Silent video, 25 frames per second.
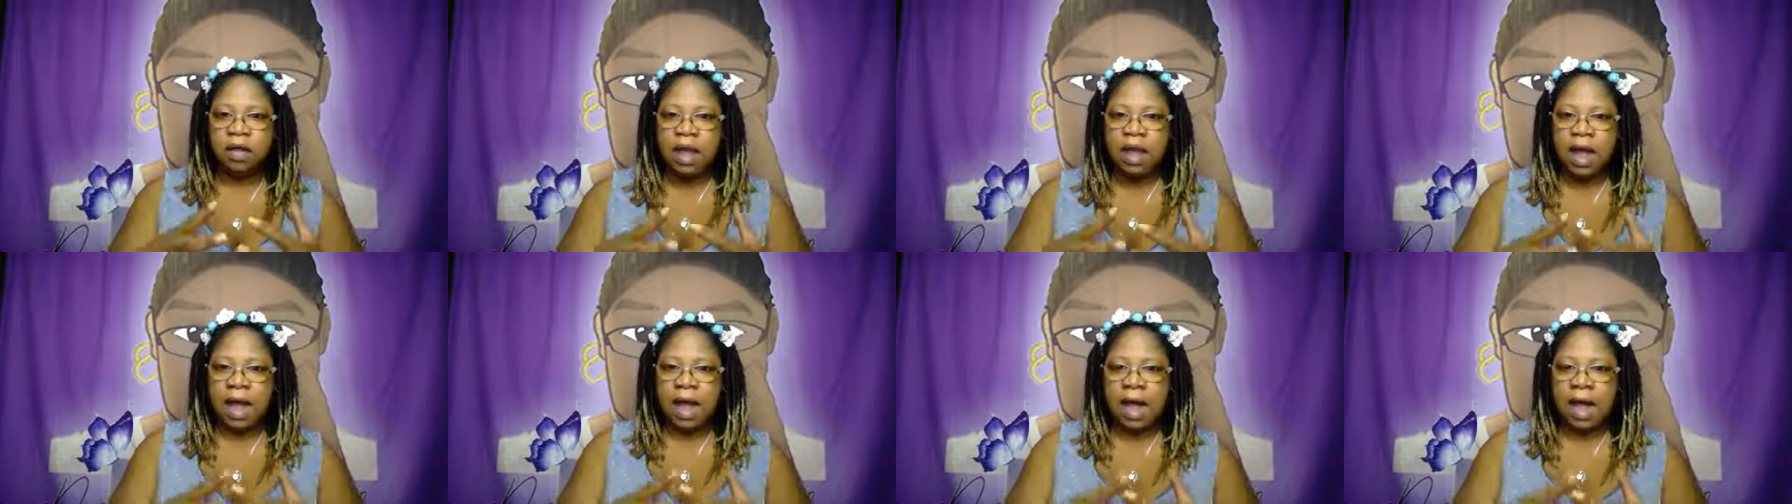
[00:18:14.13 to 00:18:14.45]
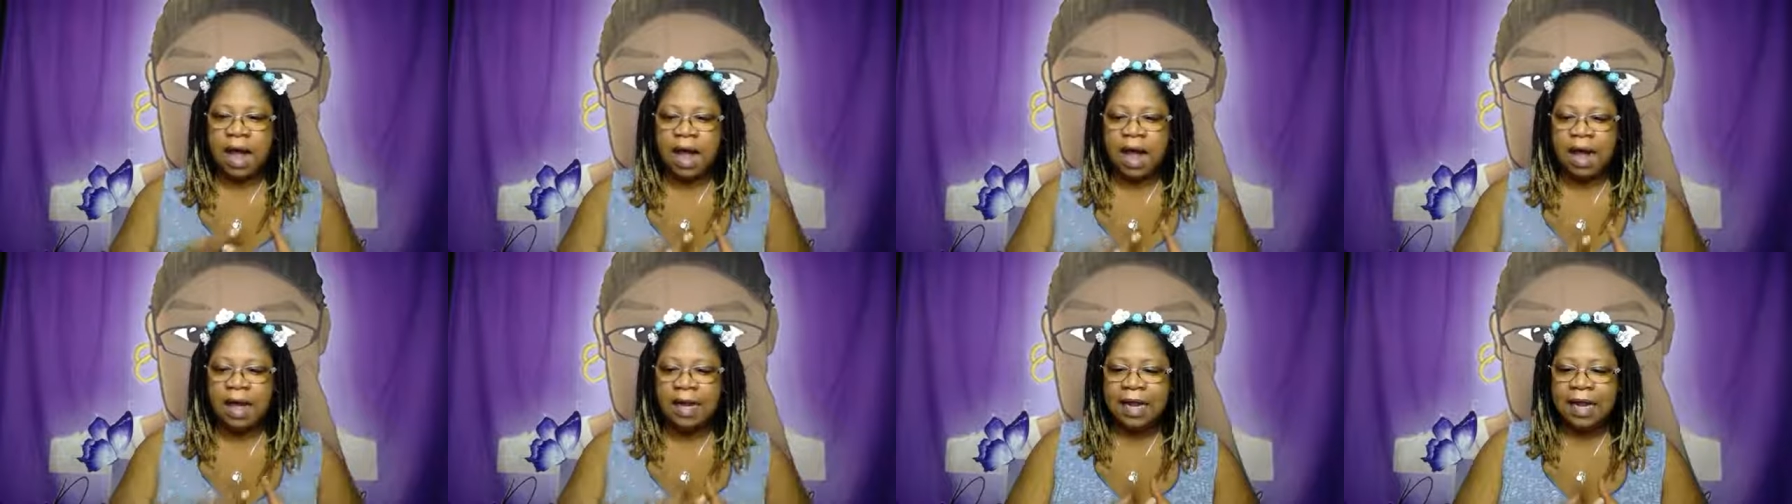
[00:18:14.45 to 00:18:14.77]

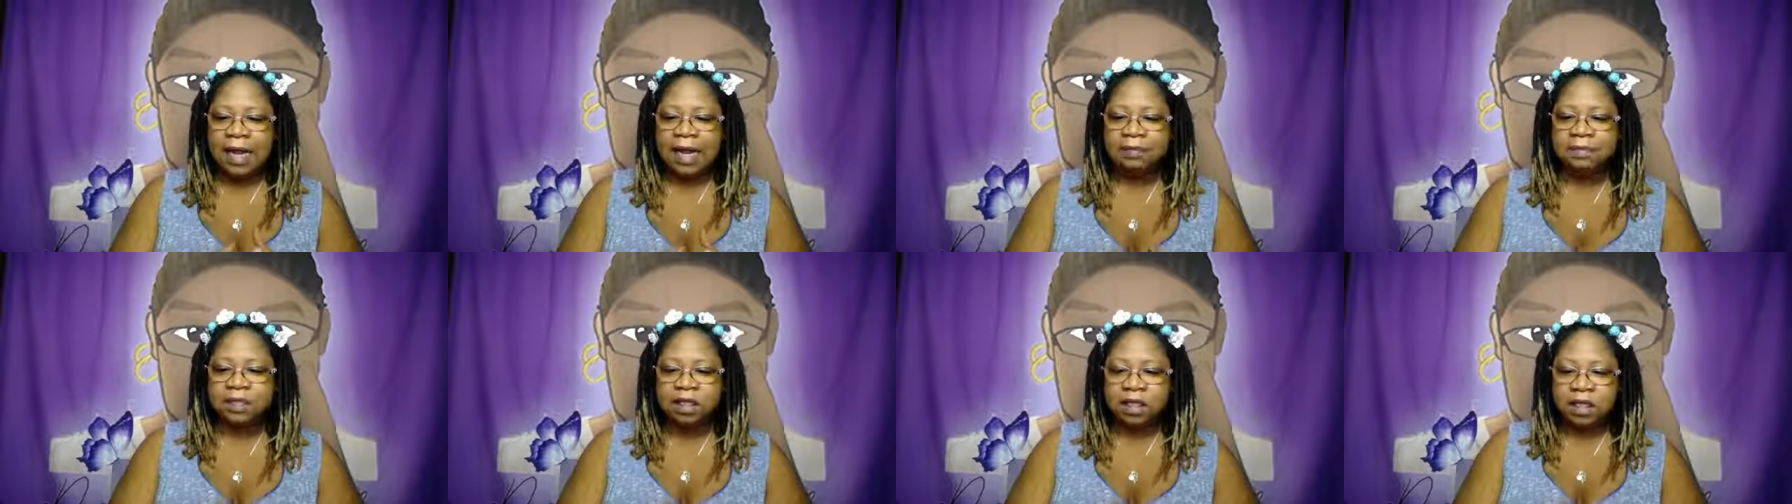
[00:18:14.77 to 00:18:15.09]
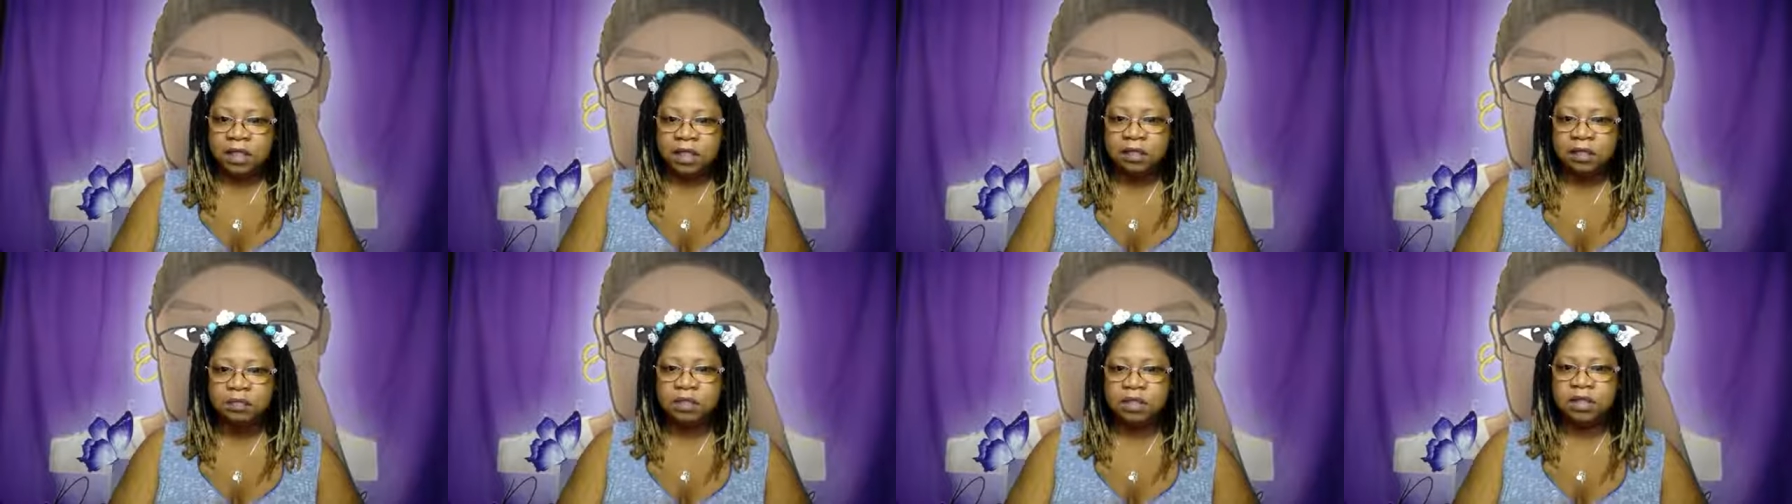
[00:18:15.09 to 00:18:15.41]
I am
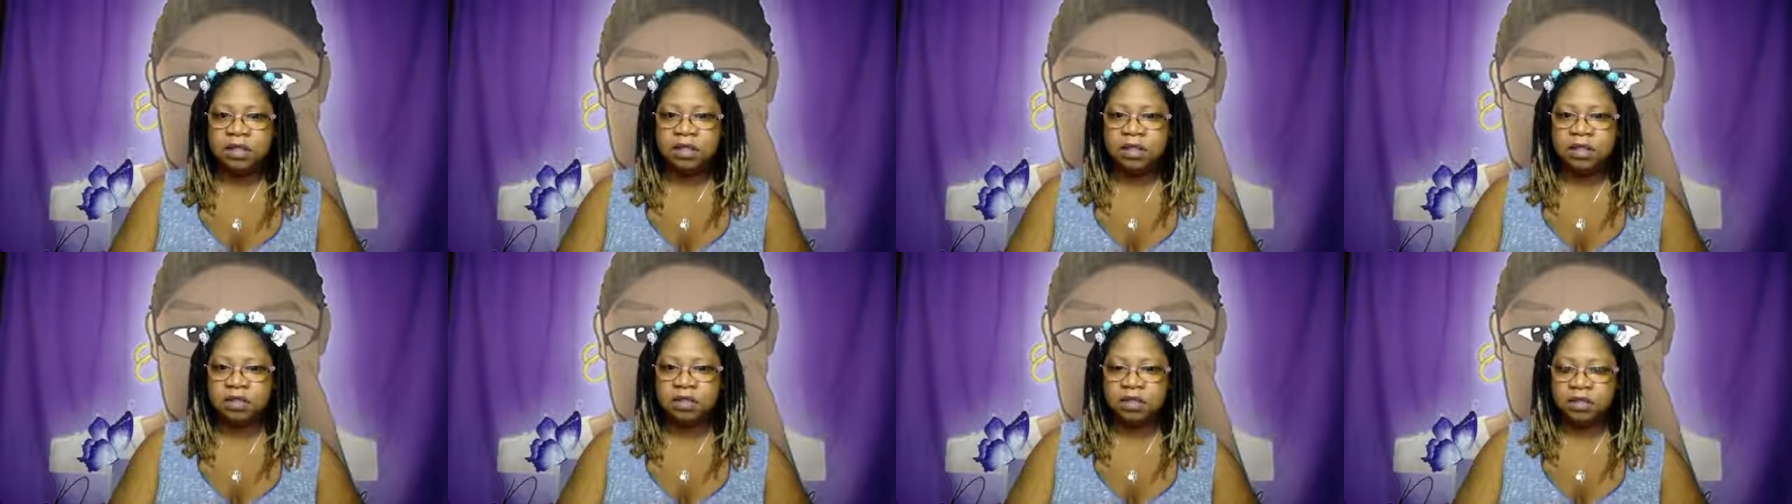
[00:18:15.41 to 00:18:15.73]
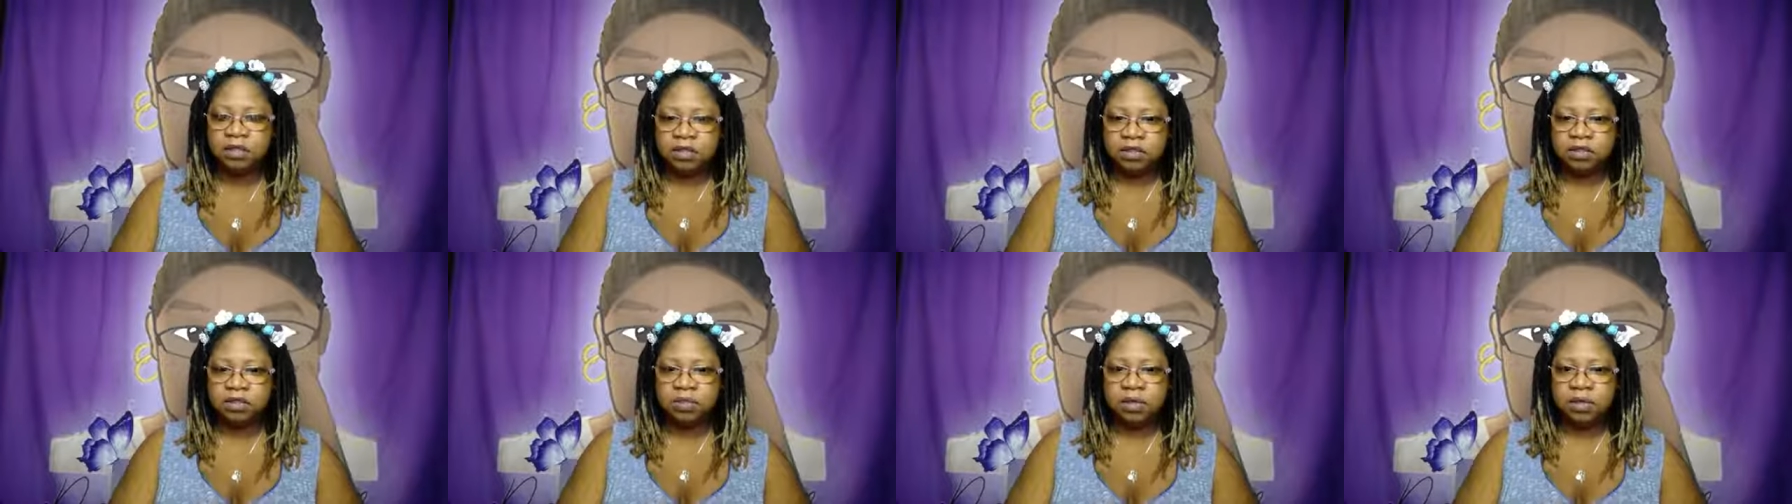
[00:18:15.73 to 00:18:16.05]
dealing with this
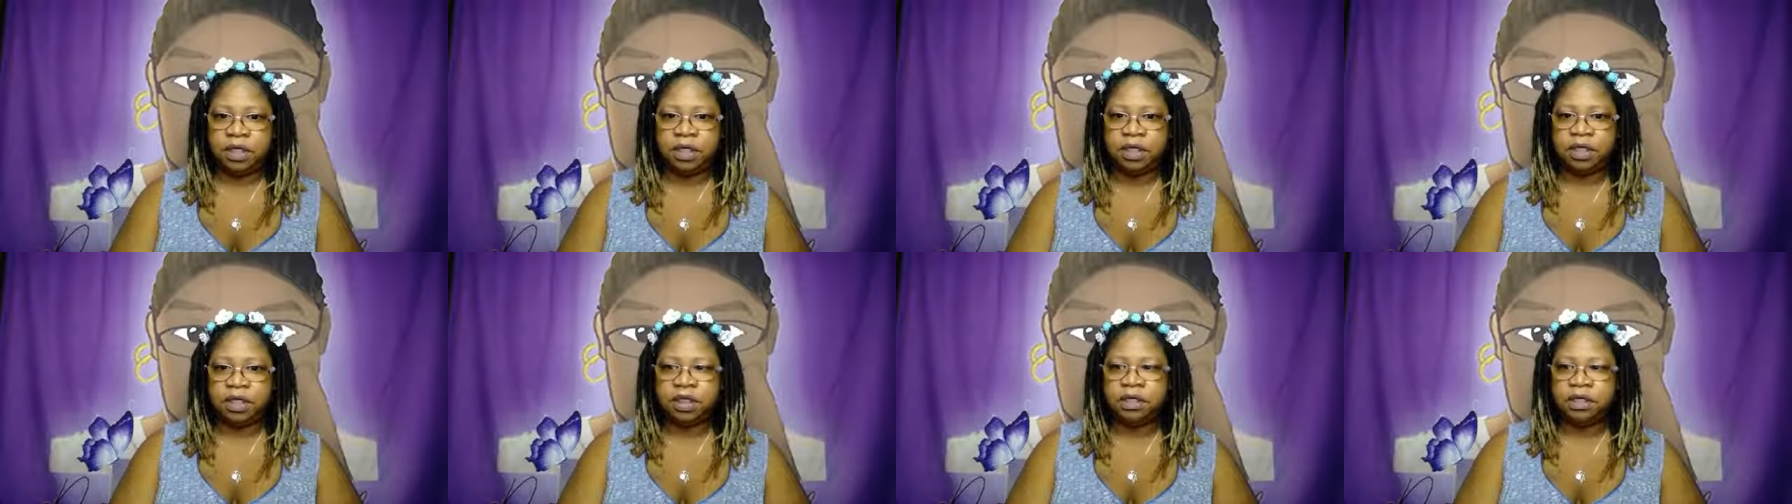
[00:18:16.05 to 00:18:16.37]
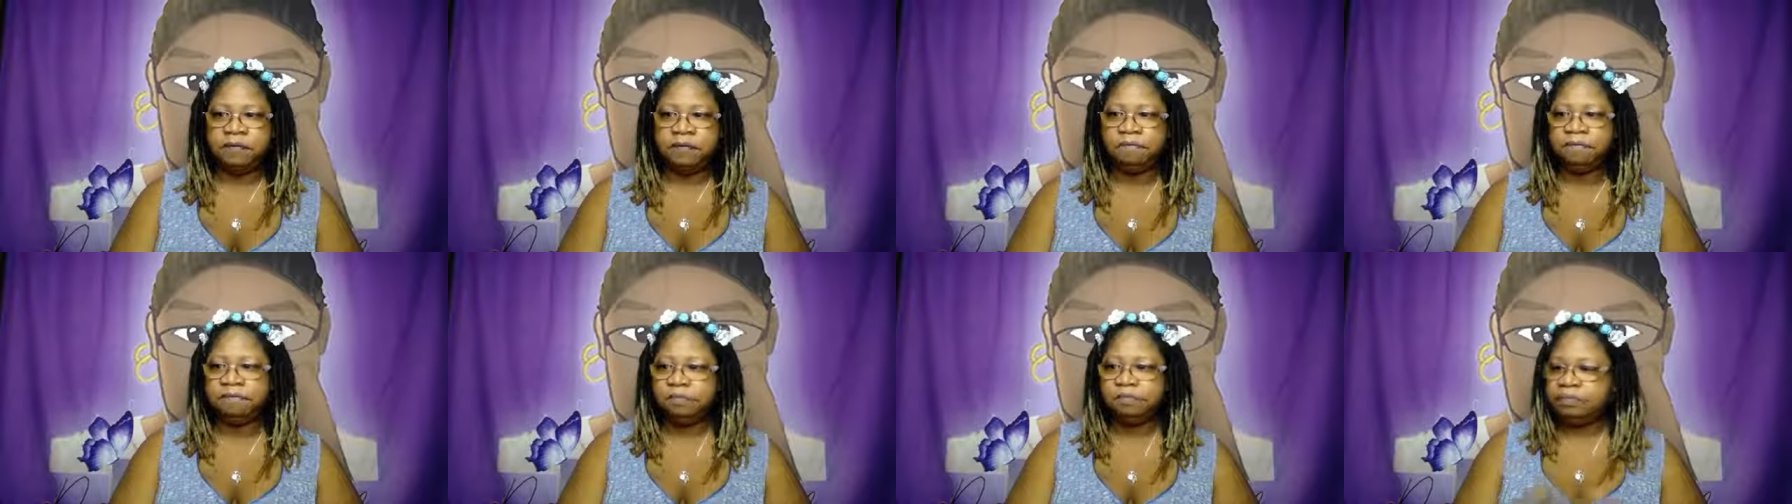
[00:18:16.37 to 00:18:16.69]

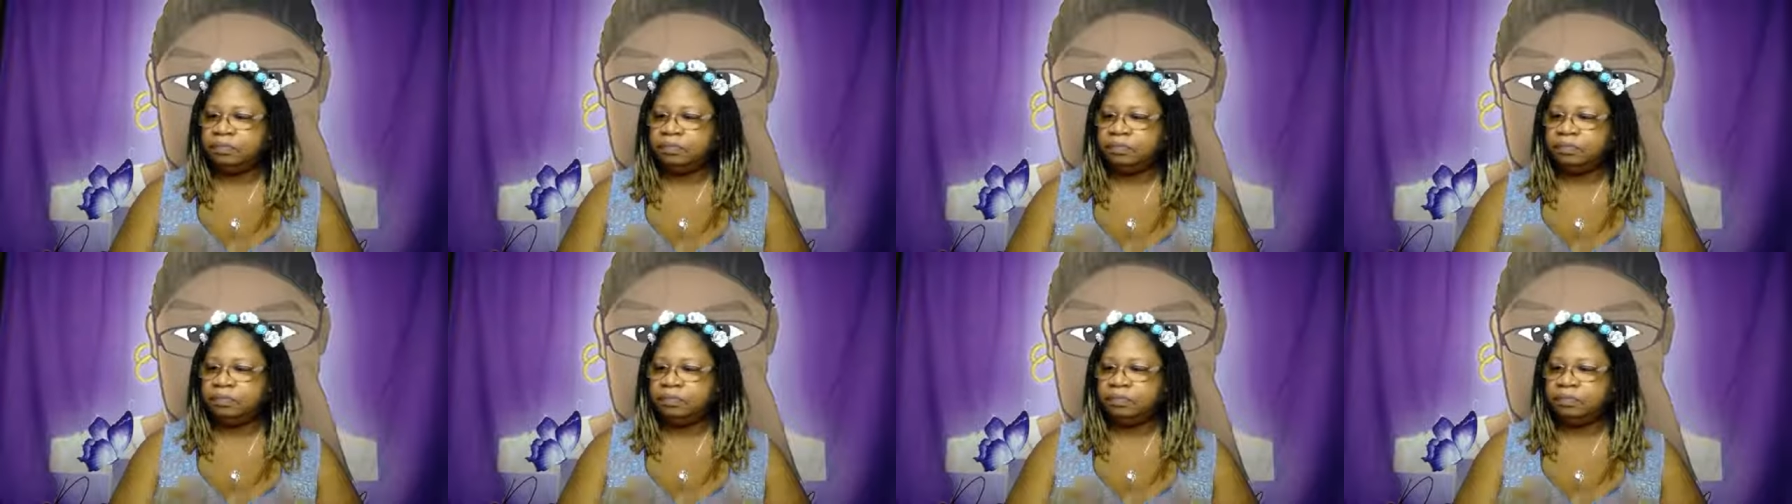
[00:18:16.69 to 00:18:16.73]
situation.